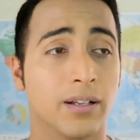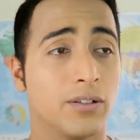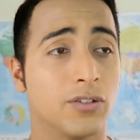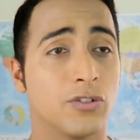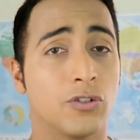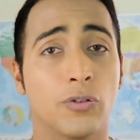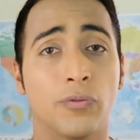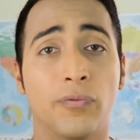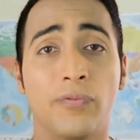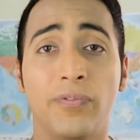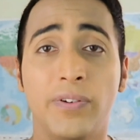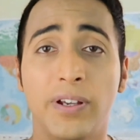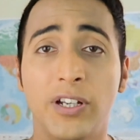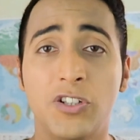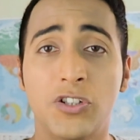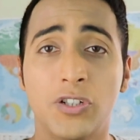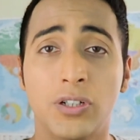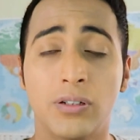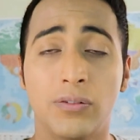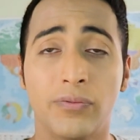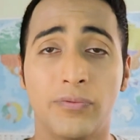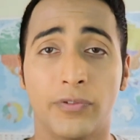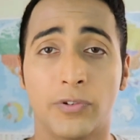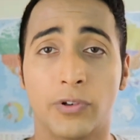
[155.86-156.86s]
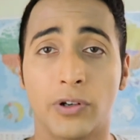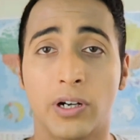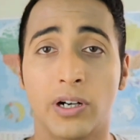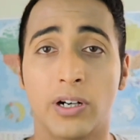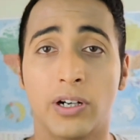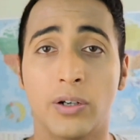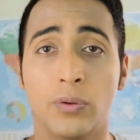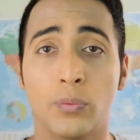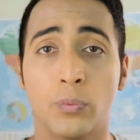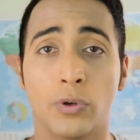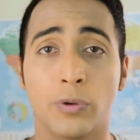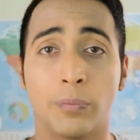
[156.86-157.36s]
So feature for
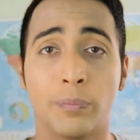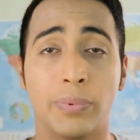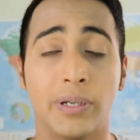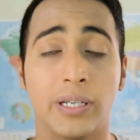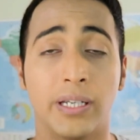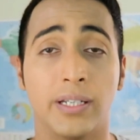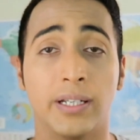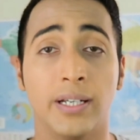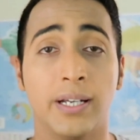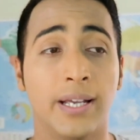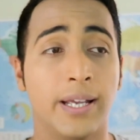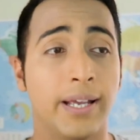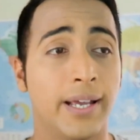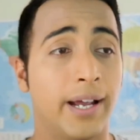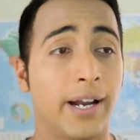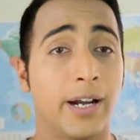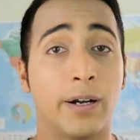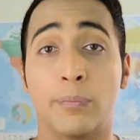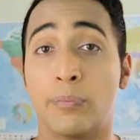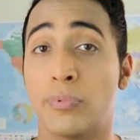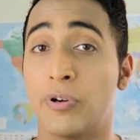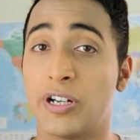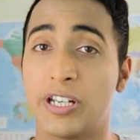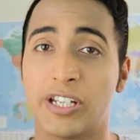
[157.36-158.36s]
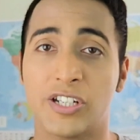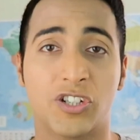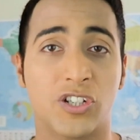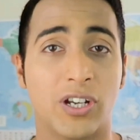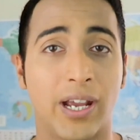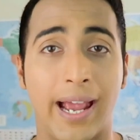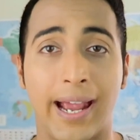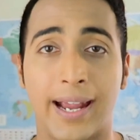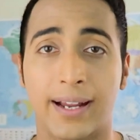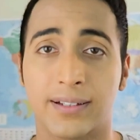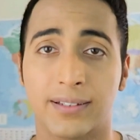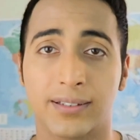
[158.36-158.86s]
her would be her British
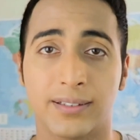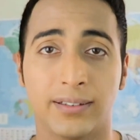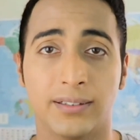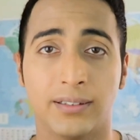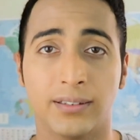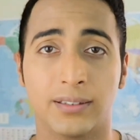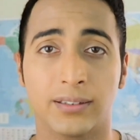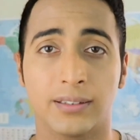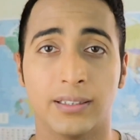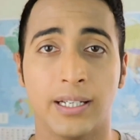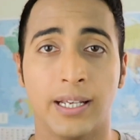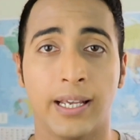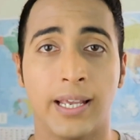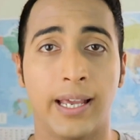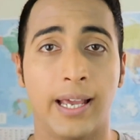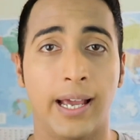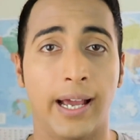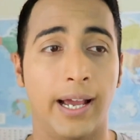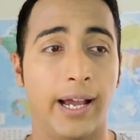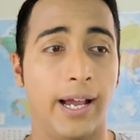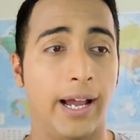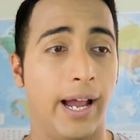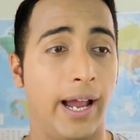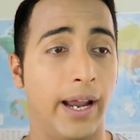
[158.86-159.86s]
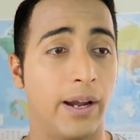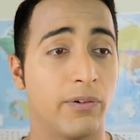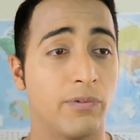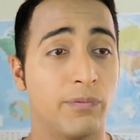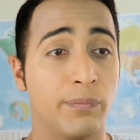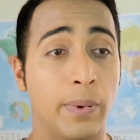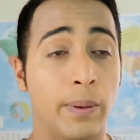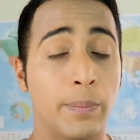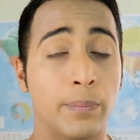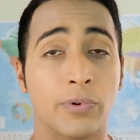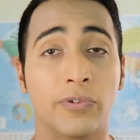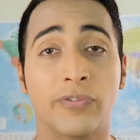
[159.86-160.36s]
accent. I
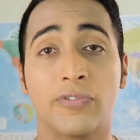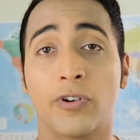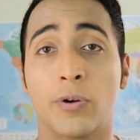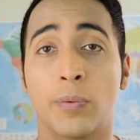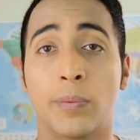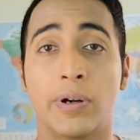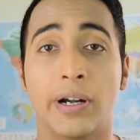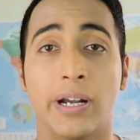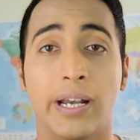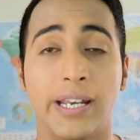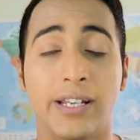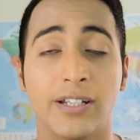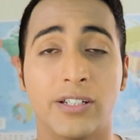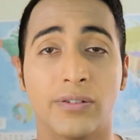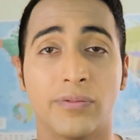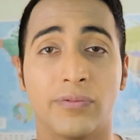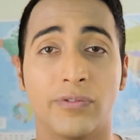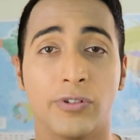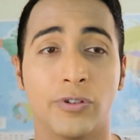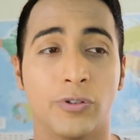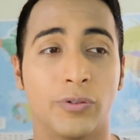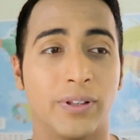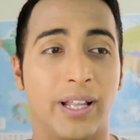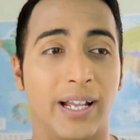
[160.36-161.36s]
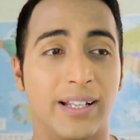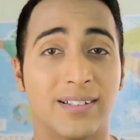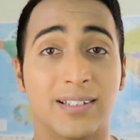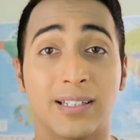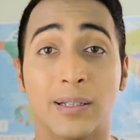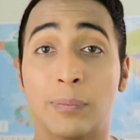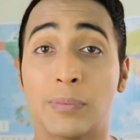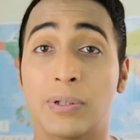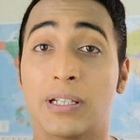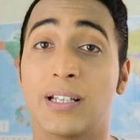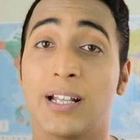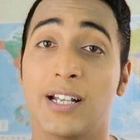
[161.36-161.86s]
remember from her interview, that's
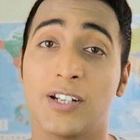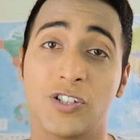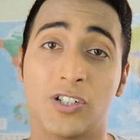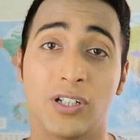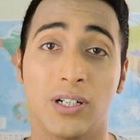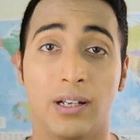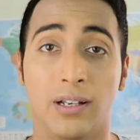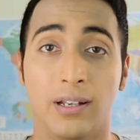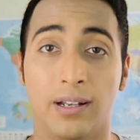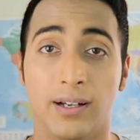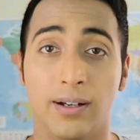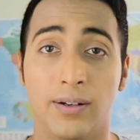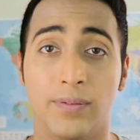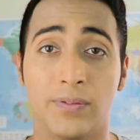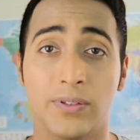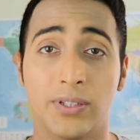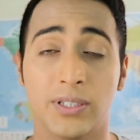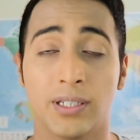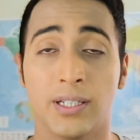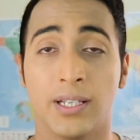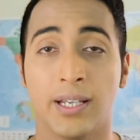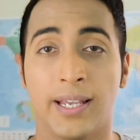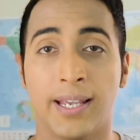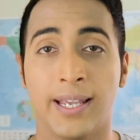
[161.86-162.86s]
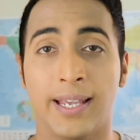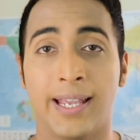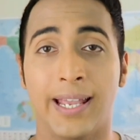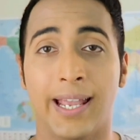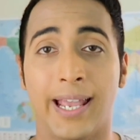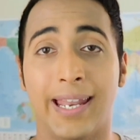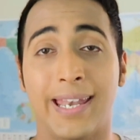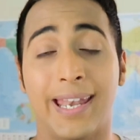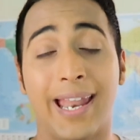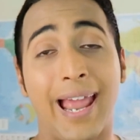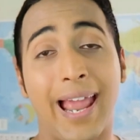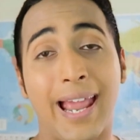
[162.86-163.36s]
something that she loves.
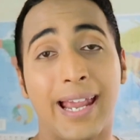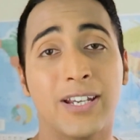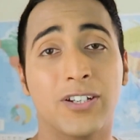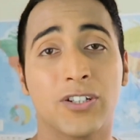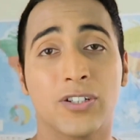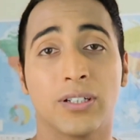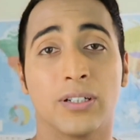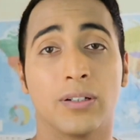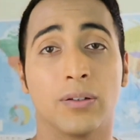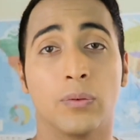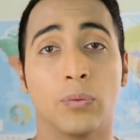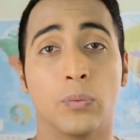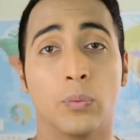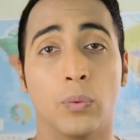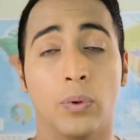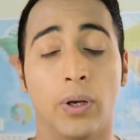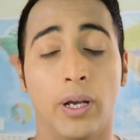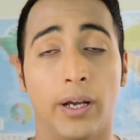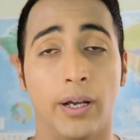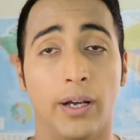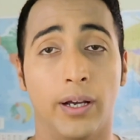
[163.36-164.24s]
An action